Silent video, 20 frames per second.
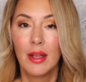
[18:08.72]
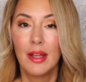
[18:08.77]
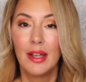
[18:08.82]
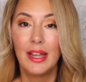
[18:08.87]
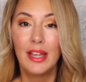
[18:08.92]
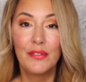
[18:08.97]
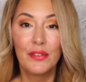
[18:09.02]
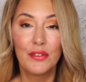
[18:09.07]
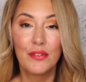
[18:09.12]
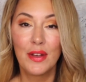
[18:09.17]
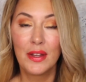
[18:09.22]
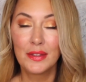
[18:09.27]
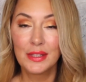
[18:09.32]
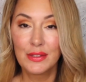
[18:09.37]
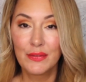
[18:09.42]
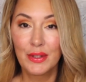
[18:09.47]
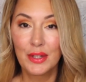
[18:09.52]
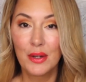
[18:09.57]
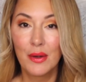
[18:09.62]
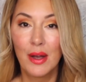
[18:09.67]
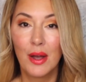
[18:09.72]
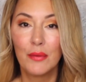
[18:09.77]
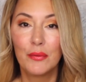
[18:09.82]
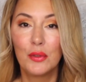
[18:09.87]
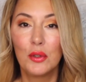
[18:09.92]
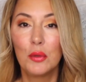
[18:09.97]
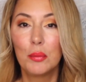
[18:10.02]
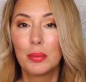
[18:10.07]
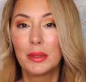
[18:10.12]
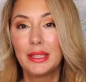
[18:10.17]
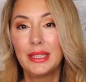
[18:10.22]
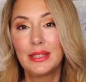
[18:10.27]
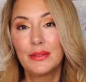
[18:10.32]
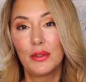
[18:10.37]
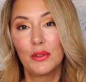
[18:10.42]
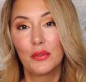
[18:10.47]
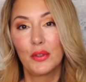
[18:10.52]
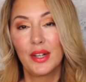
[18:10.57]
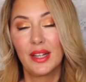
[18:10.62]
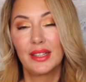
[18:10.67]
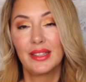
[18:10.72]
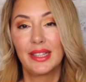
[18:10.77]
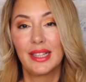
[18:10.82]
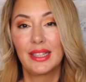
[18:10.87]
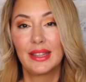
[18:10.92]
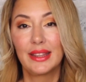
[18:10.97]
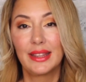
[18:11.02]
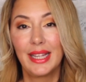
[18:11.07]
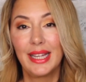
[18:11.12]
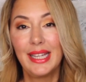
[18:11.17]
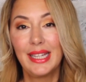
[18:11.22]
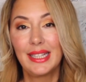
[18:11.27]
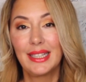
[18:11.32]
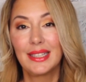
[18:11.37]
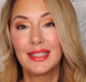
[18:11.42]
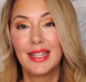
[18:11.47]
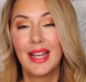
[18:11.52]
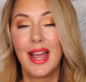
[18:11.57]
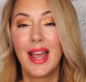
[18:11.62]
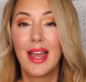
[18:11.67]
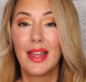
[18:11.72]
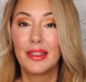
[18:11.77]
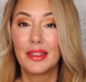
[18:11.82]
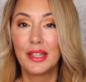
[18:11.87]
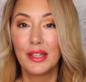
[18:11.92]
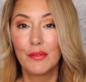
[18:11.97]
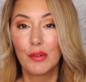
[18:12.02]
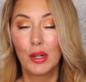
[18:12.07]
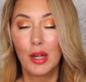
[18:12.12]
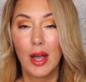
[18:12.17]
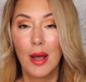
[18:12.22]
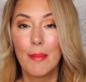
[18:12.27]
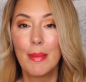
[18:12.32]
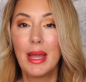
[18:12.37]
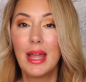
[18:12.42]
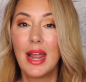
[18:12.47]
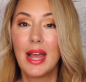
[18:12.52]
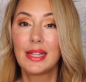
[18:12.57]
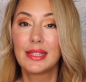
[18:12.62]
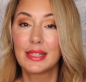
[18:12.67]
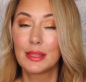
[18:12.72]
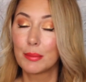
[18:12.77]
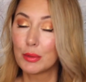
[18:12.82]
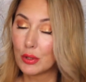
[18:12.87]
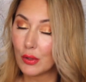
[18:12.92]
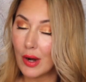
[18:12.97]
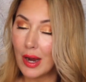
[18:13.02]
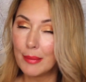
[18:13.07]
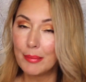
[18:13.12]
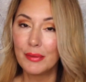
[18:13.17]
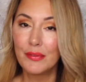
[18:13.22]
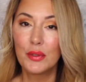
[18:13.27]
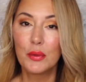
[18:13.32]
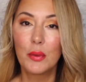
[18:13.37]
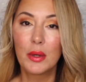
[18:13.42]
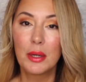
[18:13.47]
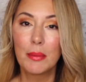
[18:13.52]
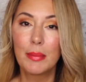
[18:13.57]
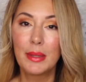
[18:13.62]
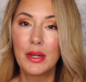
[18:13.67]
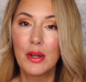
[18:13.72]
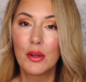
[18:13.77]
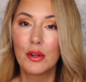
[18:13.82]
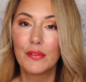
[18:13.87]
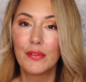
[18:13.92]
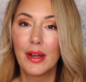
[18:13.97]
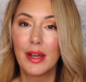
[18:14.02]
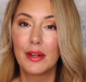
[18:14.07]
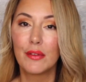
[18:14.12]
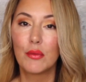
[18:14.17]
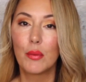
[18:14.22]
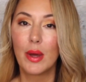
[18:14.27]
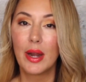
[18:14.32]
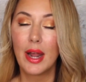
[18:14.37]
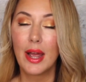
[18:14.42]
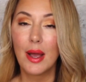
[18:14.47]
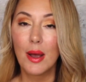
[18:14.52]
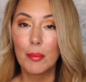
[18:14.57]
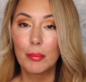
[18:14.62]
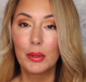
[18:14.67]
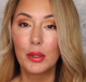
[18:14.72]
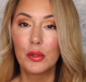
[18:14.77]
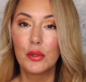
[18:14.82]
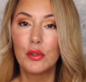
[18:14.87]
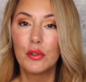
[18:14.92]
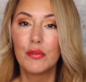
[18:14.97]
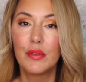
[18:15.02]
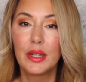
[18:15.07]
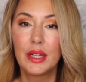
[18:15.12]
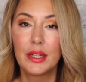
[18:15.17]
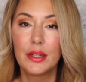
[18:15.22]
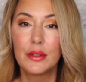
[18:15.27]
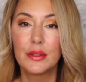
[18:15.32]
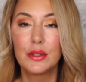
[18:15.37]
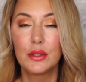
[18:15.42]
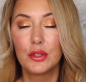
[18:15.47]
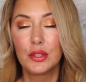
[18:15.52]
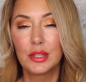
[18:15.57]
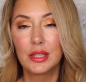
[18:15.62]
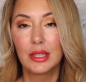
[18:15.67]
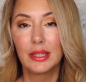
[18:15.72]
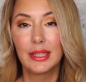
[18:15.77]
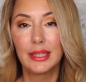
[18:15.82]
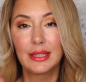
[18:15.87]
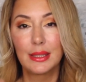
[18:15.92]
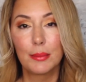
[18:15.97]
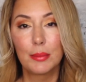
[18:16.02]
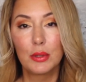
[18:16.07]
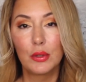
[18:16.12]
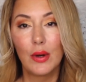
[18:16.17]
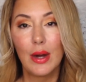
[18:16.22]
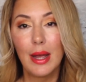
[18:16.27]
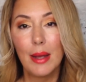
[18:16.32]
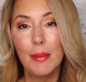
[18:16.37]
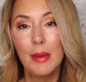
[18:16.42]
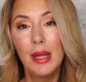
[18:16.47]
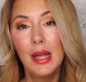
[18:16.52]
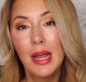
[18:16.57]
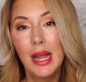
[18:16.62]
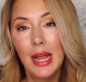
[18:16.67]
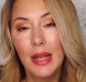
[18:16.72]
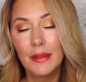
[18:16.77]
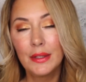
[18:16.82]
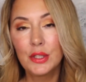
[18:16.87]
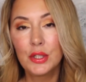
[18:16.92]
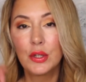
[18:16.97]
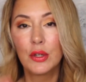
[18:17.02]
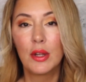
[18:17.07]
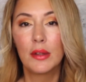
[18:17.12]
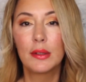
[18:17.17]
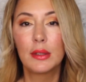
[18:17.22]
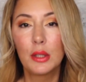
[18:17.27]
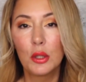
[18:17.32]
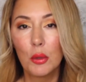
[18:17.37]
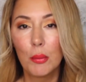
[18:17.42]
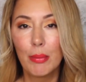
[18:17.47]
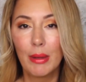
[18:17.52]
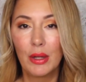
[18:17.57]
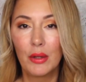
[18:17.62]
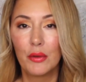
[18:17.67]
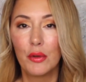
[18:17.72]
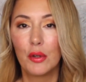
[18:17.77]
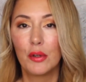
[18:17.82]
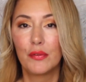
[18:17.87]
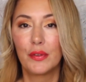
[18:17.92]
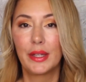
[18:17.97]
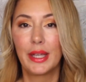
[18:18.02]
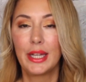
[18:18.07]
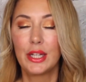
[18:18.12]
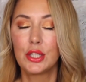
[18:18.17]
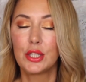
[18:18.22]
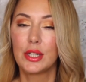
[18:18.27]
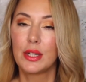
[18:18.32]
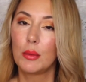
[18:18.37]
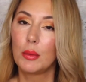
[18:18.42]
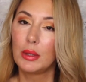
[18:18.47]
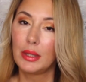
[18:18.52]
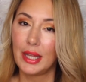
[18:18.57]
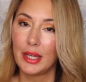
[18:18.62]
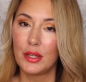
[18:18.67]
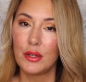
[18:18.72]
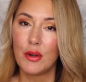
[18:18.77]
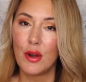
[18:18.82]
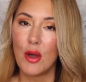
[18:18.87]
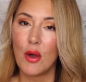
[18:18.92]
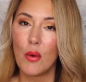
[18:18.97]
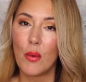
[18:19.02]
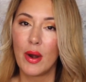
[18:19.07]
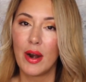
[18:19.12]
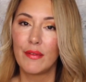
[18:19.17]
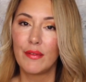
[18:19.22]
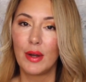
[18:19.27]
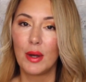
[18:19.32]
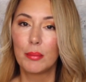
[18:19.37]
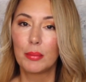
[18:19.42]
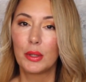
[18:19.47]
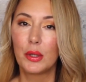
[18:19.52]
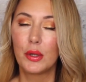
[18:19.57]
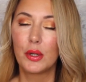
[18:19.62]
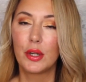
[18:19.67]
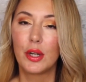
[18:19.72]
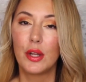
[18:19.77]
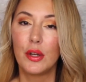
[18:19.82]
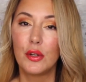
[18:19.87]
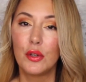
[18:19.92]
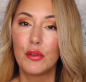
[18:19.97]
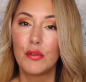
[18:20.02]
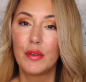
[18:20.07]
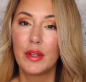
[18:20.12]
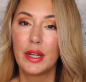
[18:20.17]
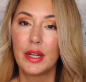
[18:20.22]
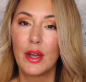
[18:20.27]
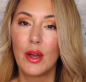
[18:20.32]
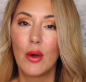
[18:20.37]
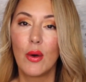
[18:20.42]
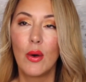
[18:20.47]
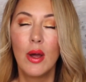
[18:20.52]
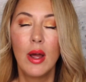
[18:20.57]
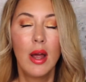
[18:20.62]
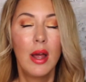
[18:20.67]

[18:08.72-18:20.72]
If you found this video helpful, please feel free to click like and leave a comment, and subscribe if you want to be notified of when I upload new videos. You just click subscribe and then turn on a little bell notification. It will let you know when I've uploaded a new video.